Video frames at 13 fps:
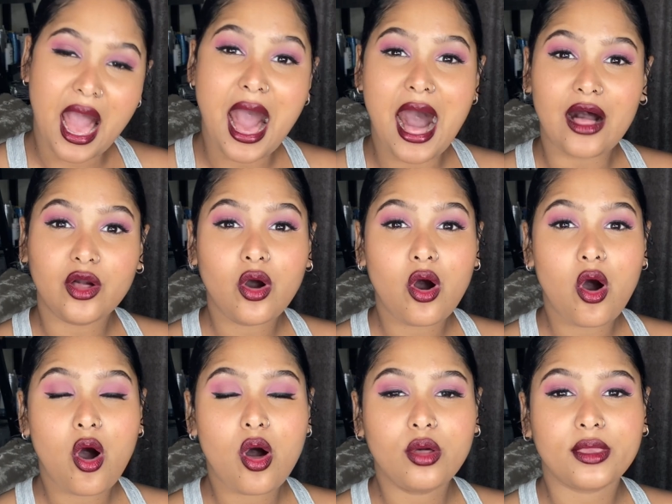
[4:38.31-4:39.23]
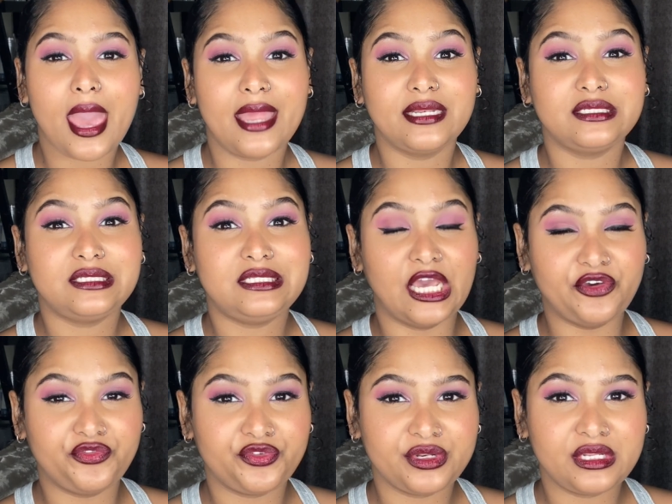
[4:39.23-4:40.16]
Alcohol can
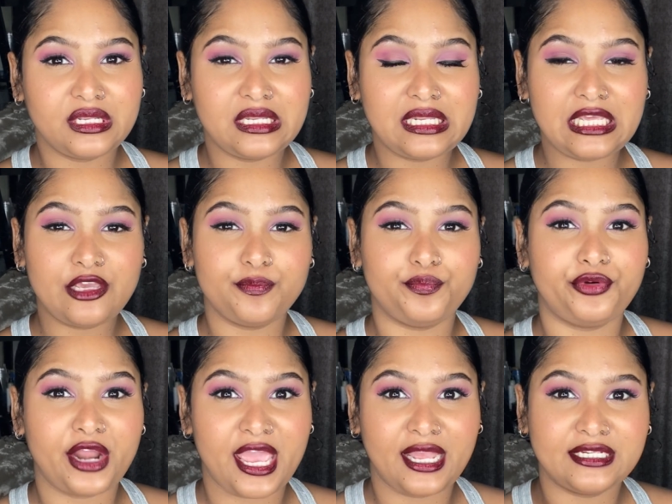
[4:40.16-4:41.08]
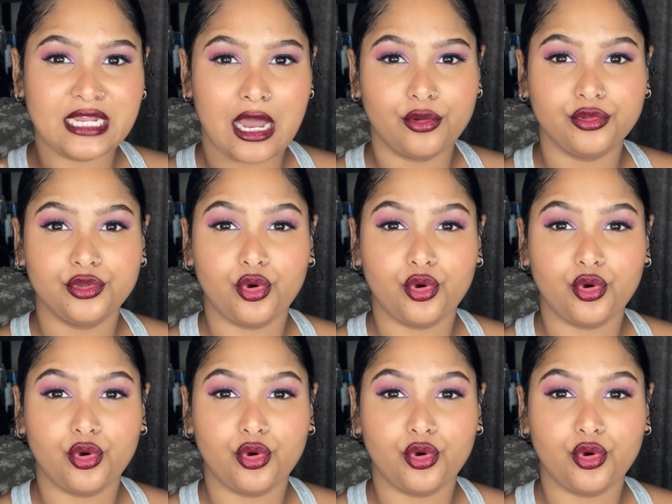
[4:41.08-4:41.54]
definitely break down,